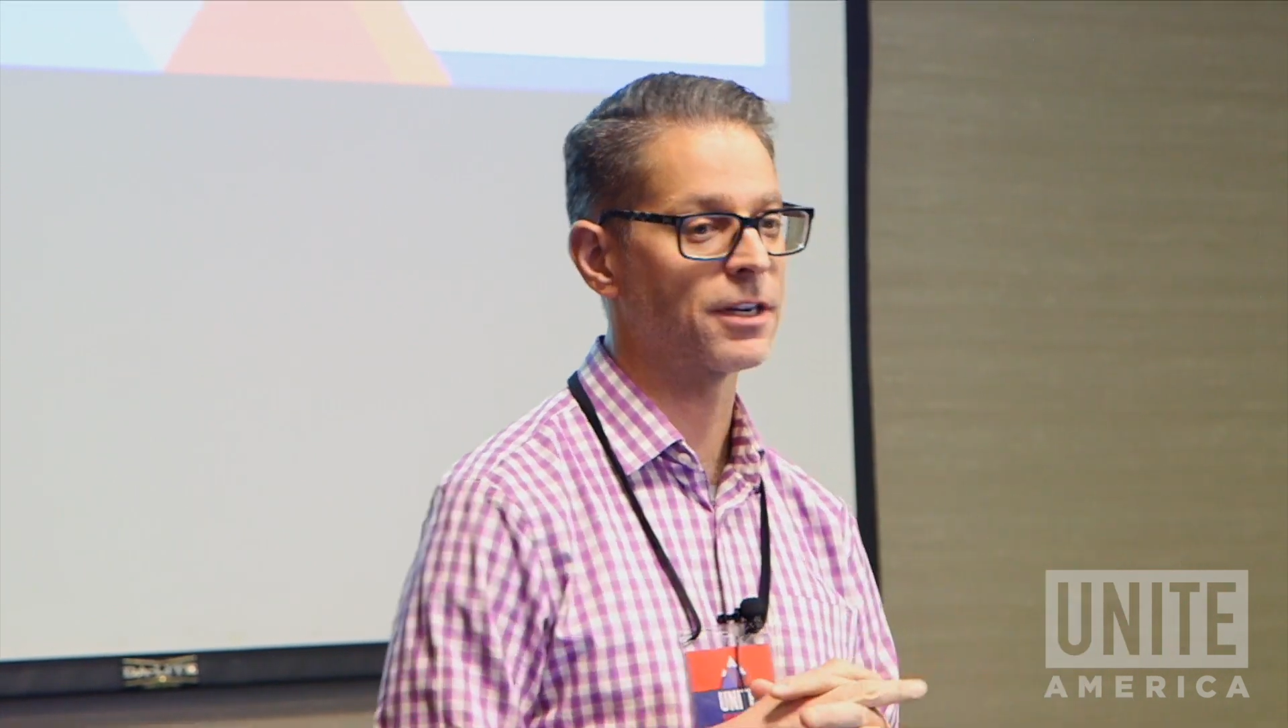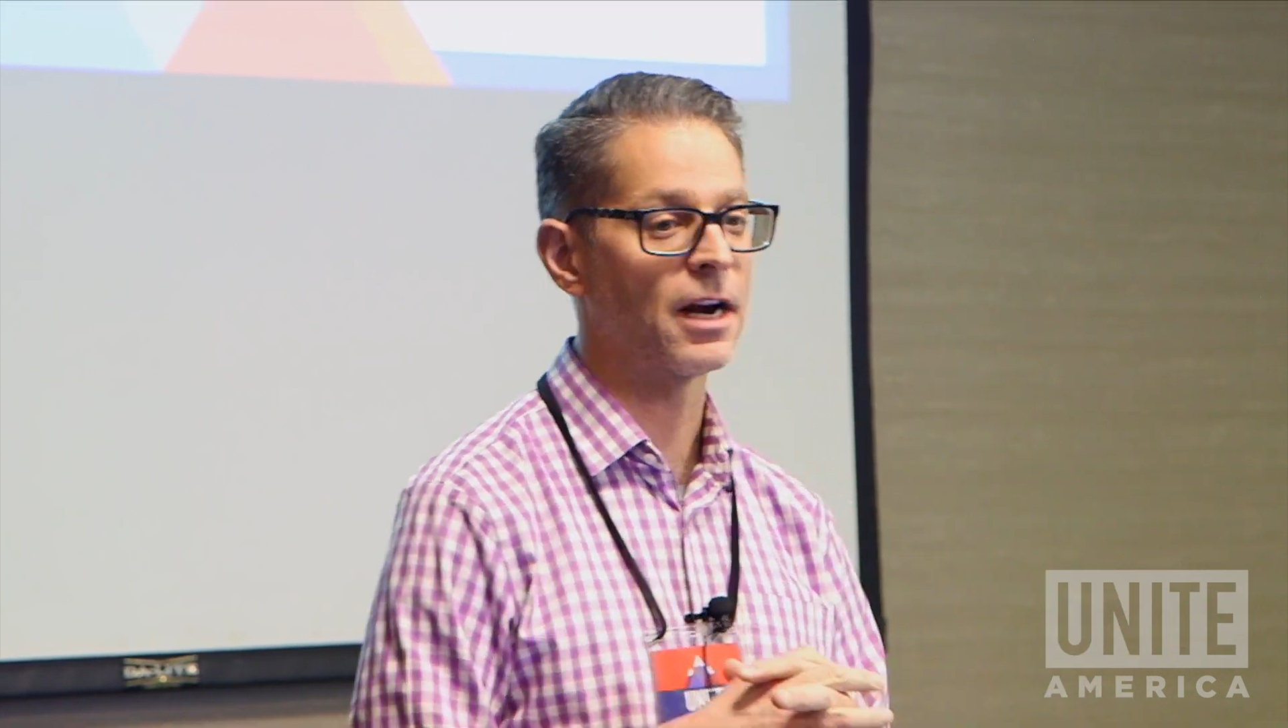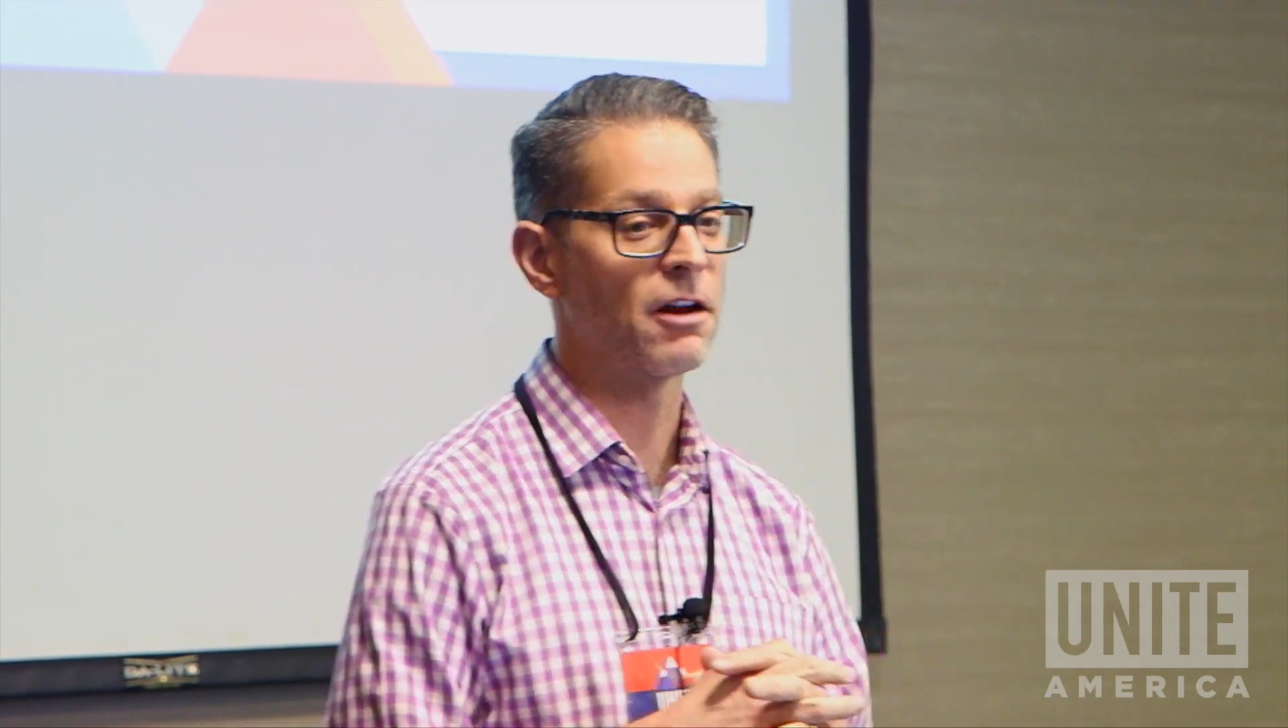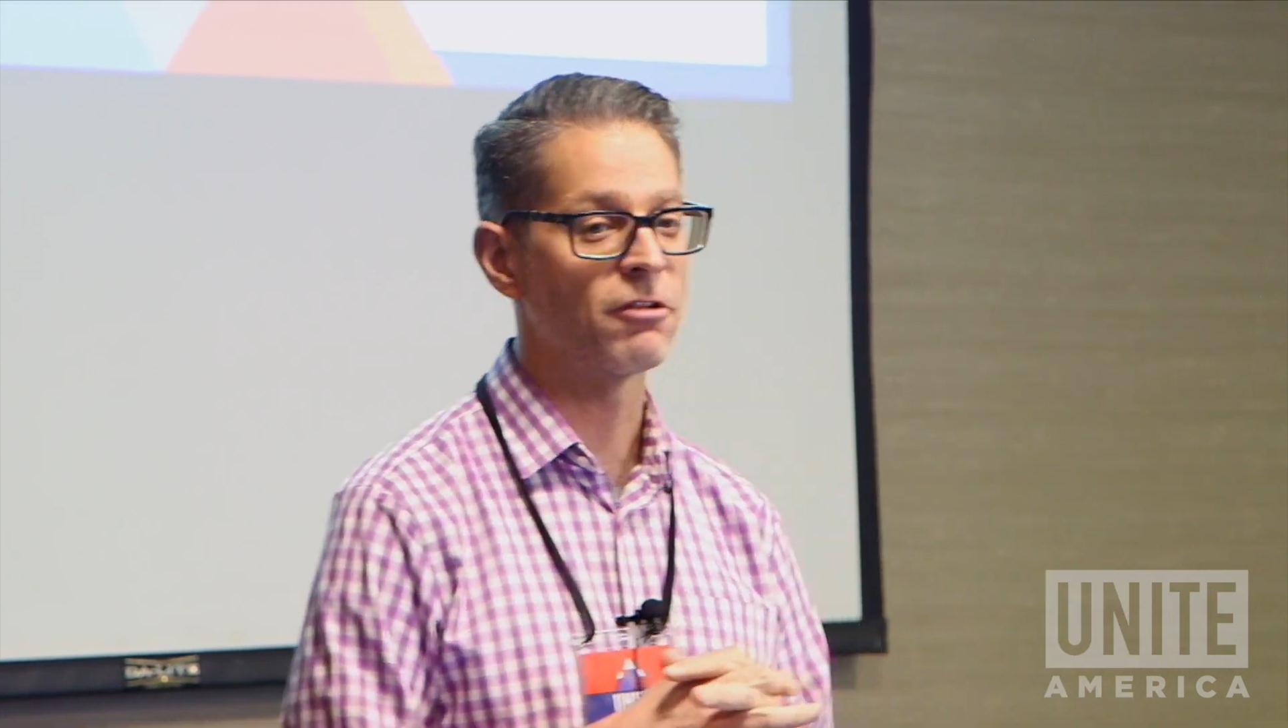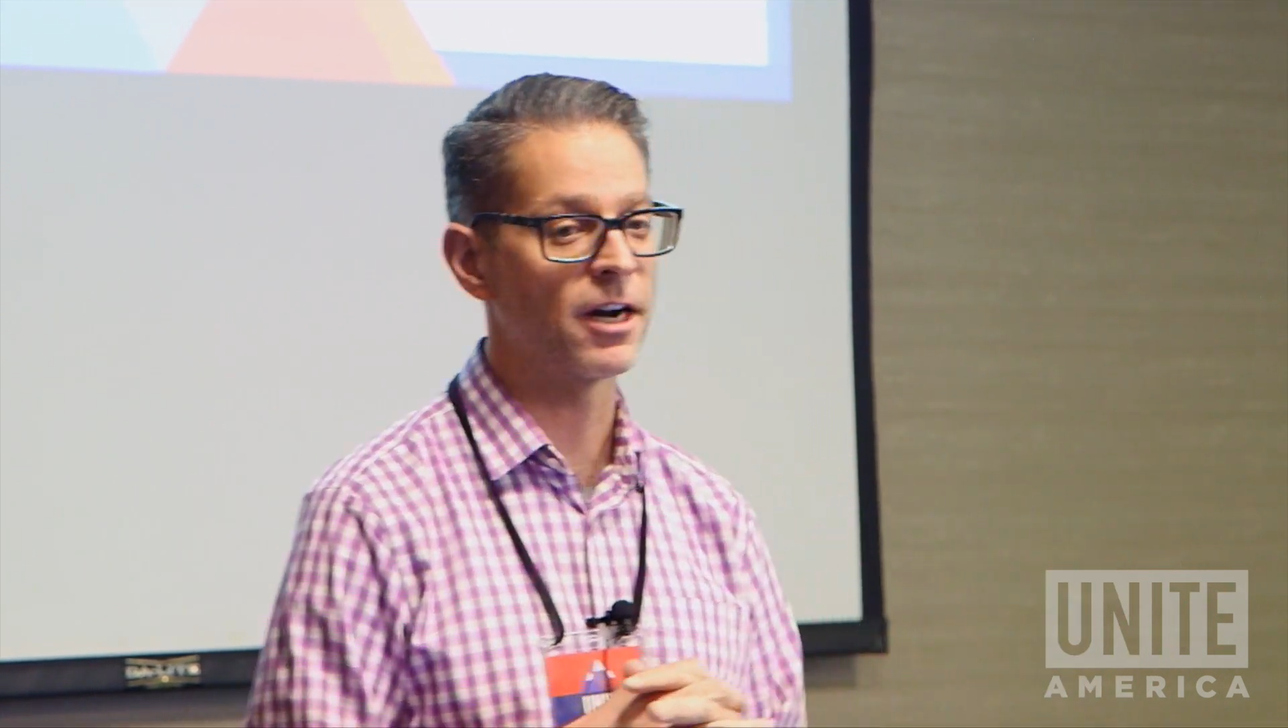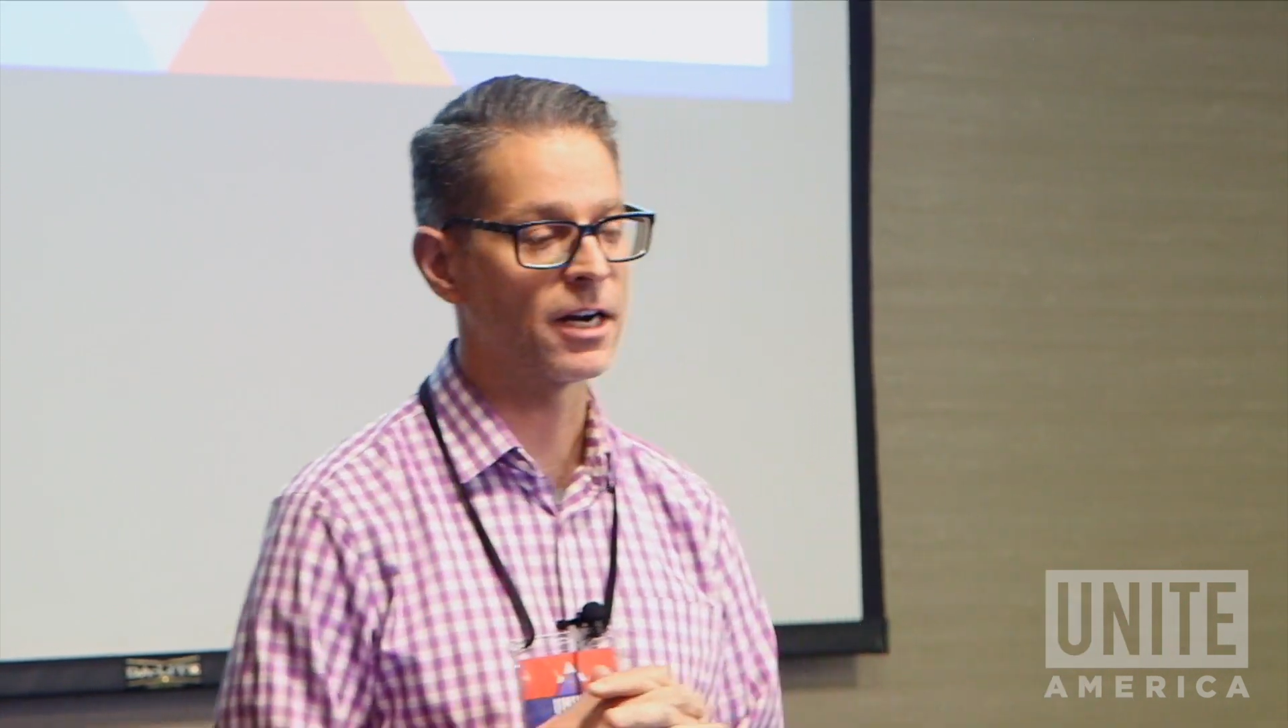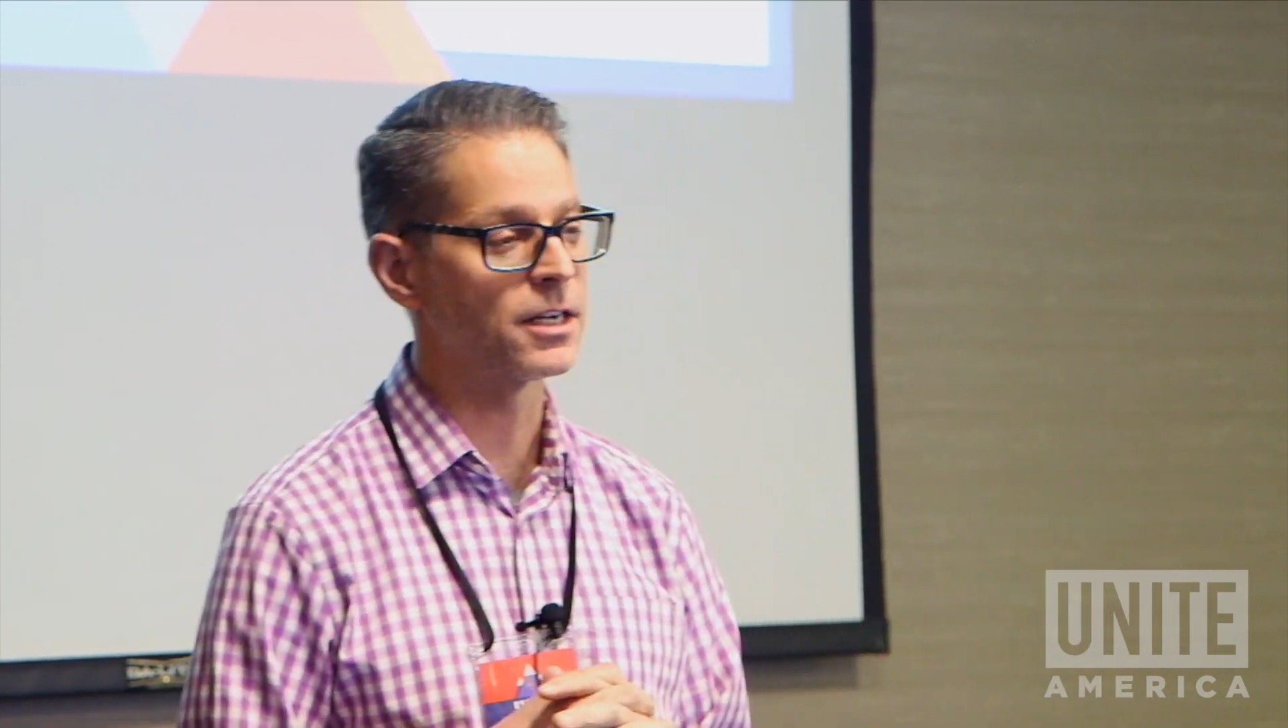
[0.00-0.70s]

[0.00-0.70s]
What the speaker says: that I ran